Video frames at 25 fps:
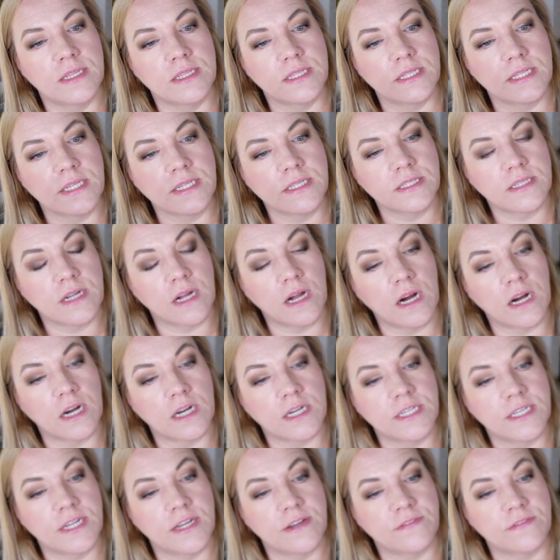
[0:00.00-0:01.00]
These are
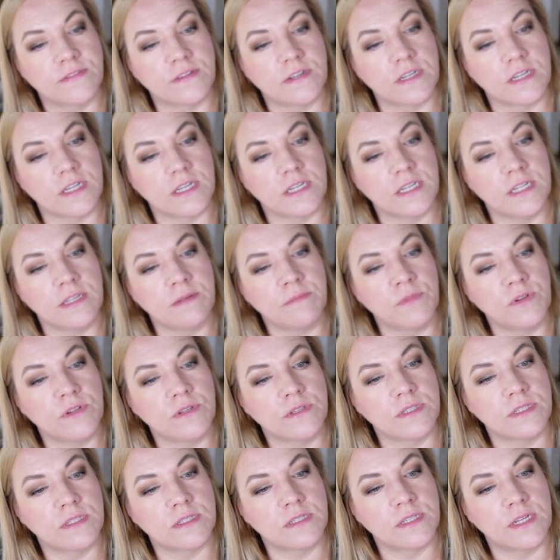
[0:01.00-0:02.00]
definitely the
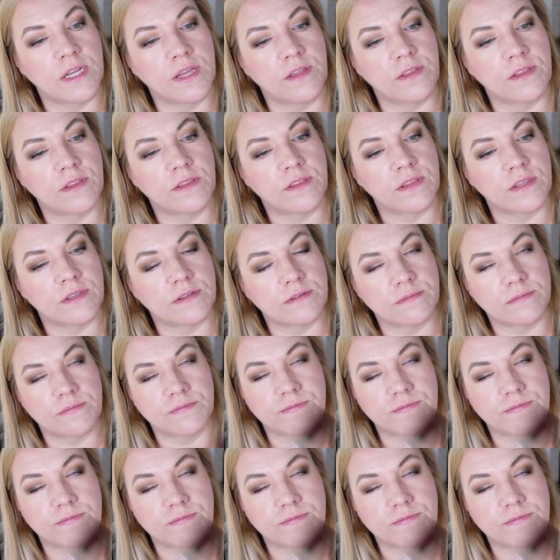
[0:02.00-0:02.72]
most synthetic.